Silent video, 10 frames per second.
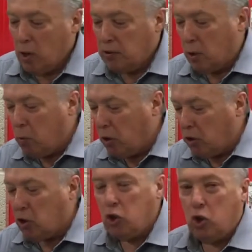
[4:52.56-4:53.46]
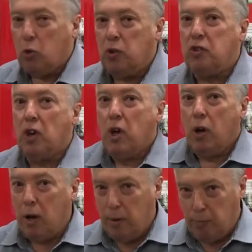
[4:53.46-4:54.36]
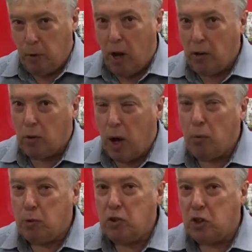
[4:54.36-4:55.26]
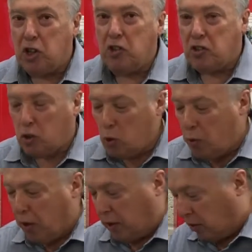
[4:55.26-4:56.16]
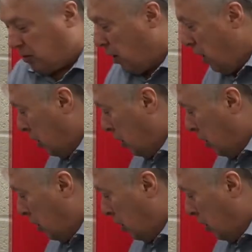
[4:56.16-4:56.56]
So what you can do is, I would suggest 2 things.